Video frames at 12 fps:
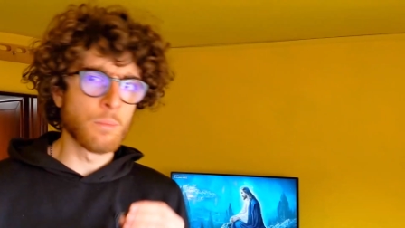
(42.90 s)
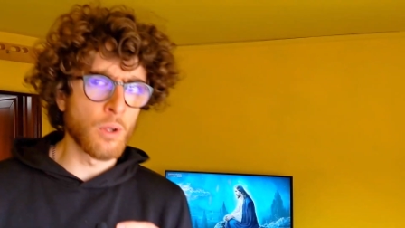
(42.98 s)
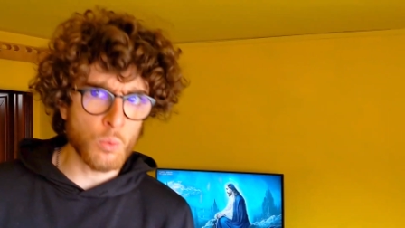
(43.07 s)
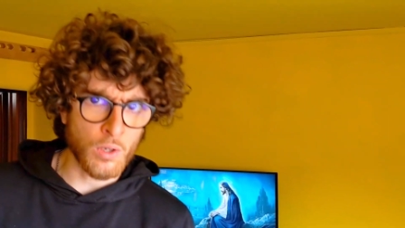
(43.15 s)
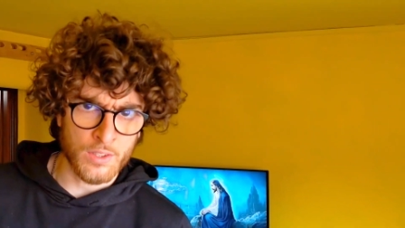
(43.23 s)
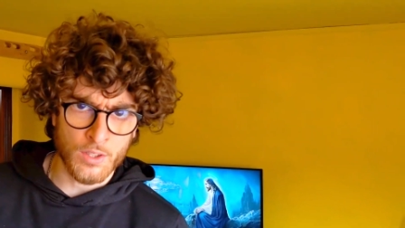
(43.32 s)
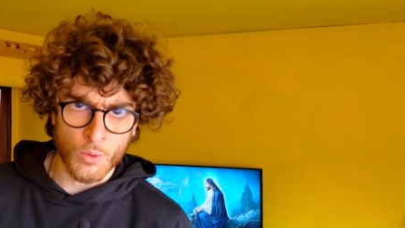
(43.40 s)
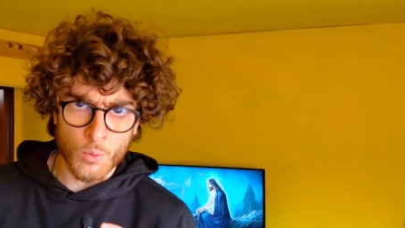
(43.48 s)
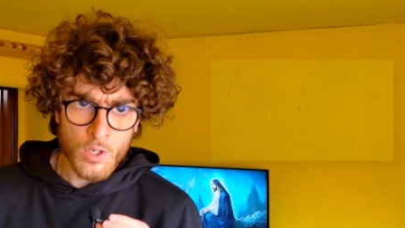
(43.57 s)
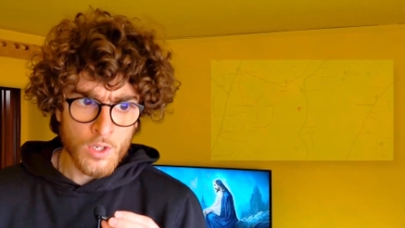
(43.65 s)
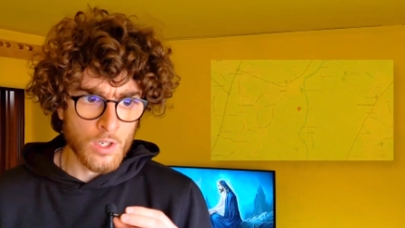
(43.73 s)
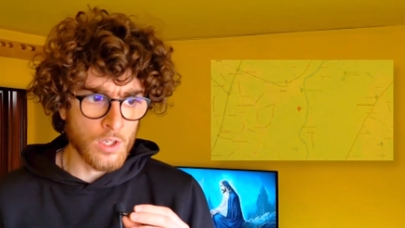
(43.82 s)
small one
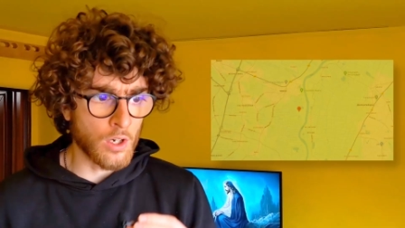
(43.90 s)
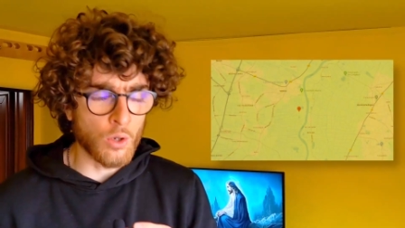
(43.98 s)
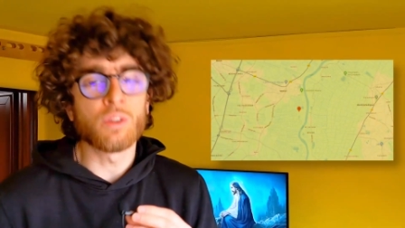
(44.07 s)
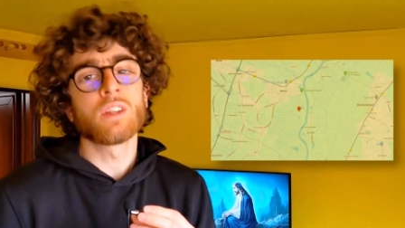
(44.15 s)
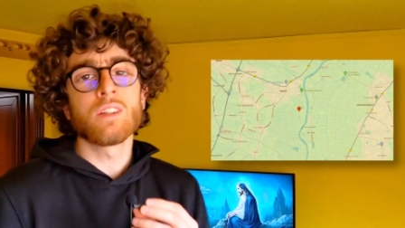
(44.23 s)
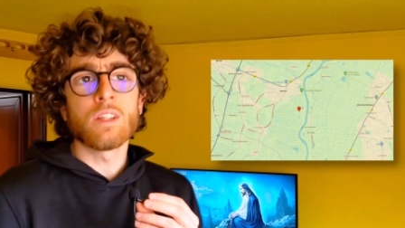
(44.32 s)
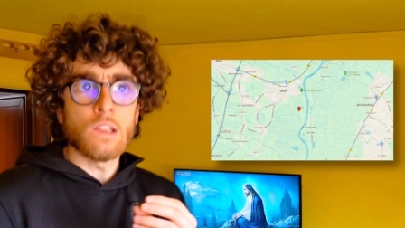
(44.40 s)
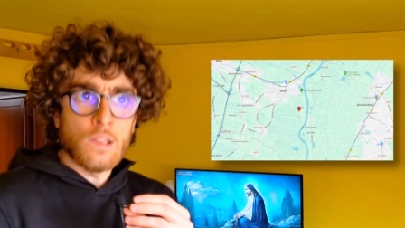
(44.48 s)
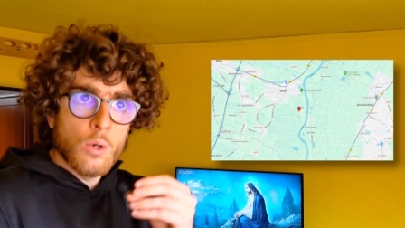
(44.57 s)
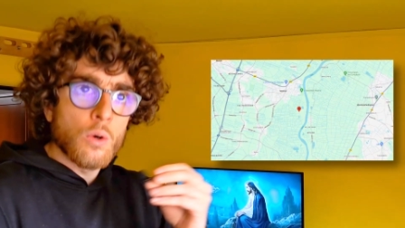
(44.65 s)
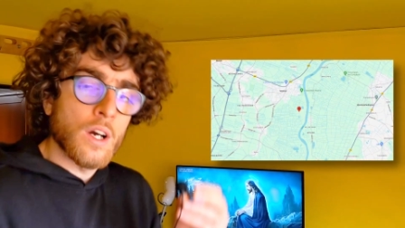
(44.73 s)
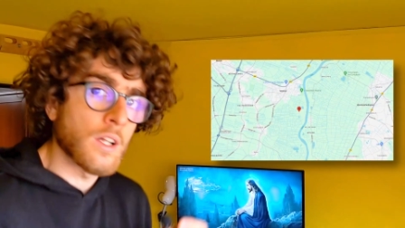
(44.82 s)
though, uh, only the
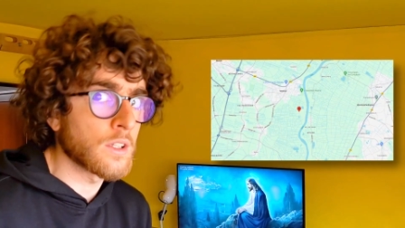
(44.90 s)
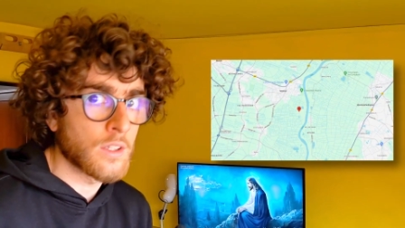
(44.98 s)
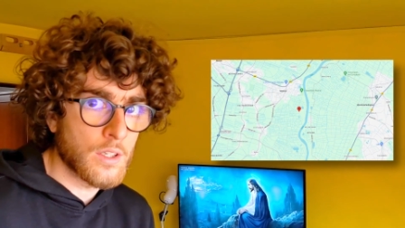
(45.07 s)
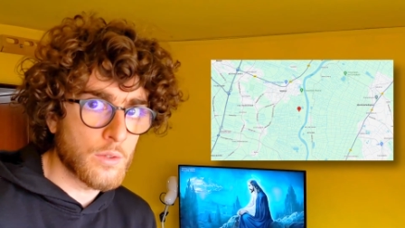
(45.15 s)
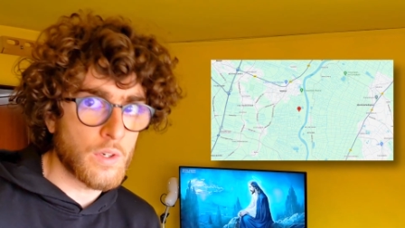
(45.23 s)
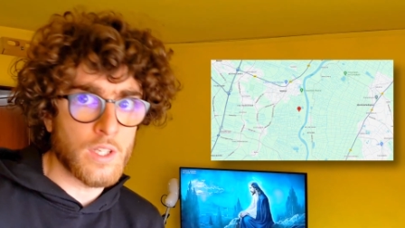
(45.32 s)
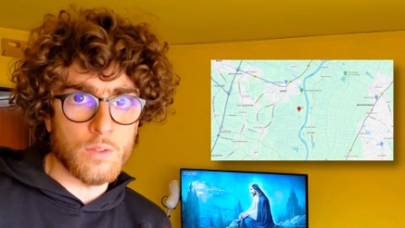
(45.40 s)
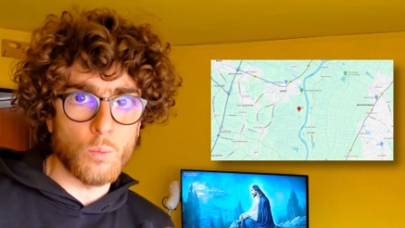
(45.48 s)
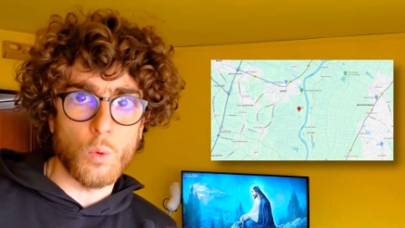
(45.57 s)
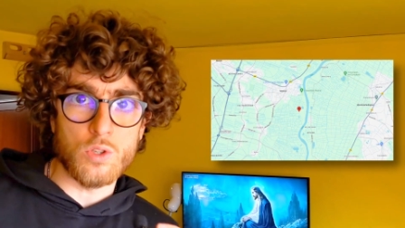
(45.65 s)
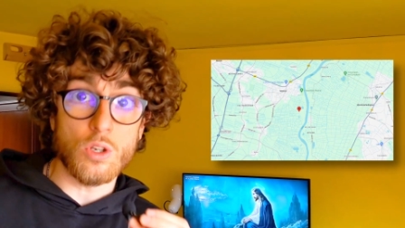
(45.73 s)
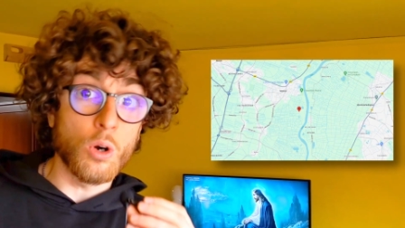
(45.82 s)
local grid
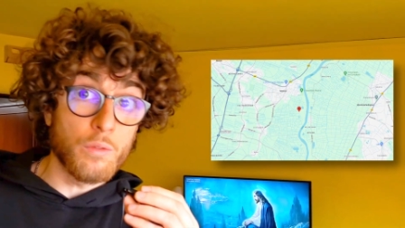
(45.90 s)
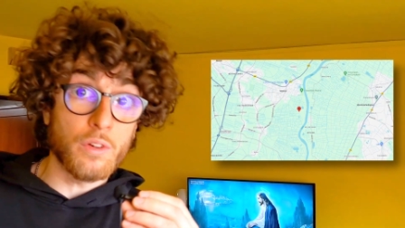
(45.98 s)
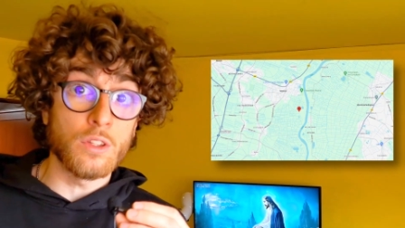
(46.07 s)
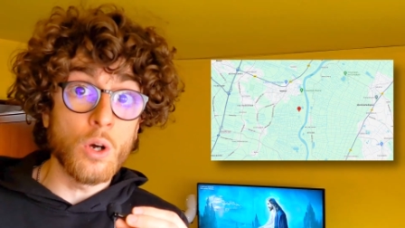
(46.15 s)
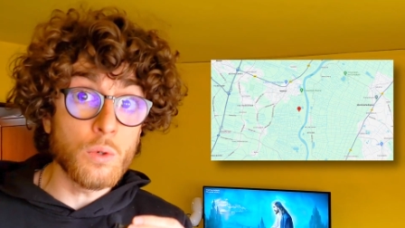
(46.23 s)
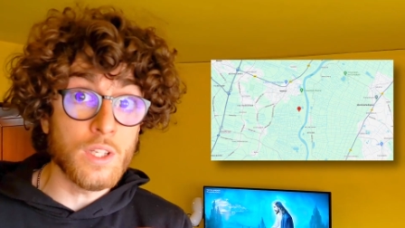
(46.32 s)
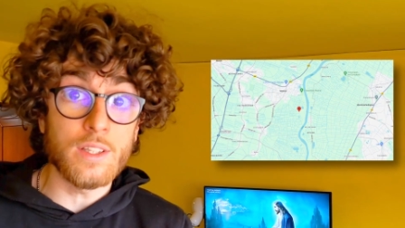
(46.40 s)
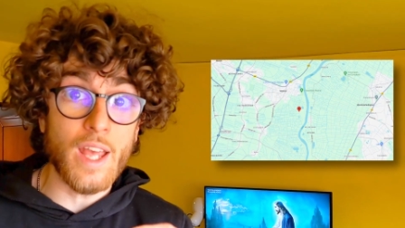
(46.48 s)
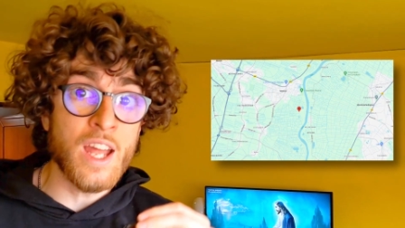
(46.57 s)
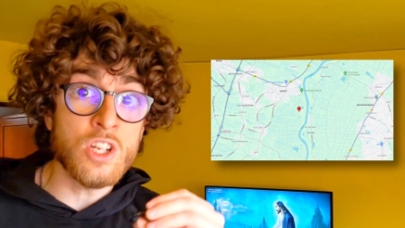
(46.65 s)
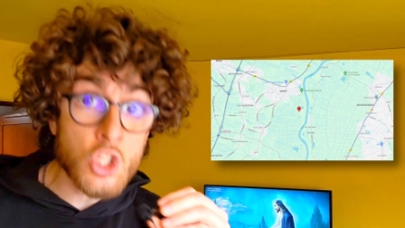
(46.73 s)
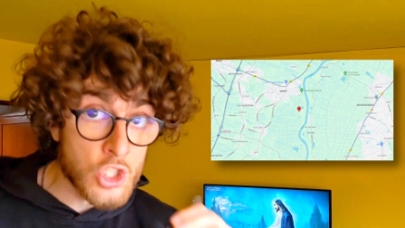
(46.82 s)
was overloaded
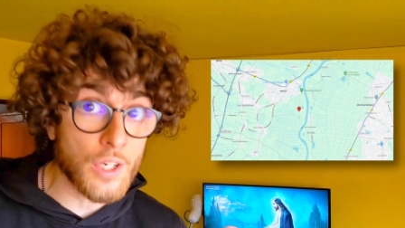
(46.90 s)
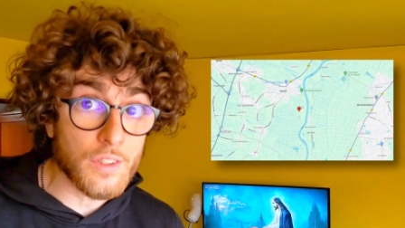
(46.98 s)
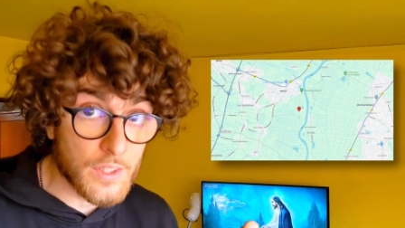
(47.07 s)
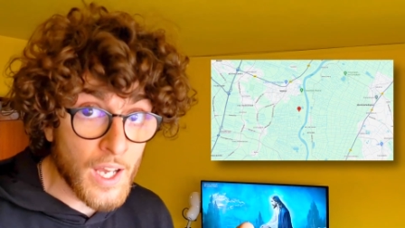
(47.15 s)
and shut